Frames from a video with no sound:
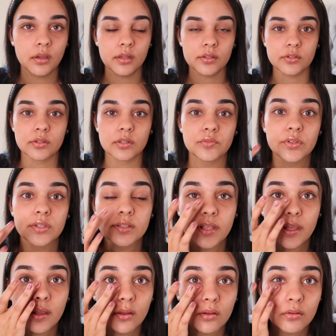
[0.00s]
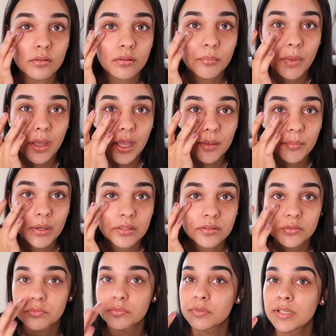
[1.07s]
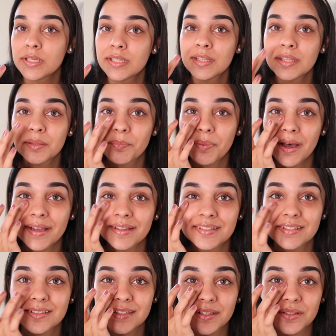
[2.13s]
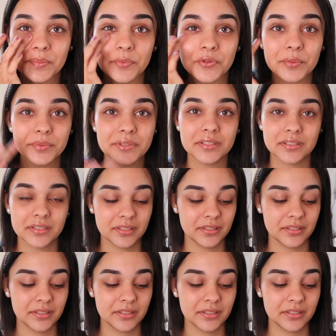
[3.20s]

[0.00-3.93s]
I don't know if you can tell, my eye bags are really bad at the moment.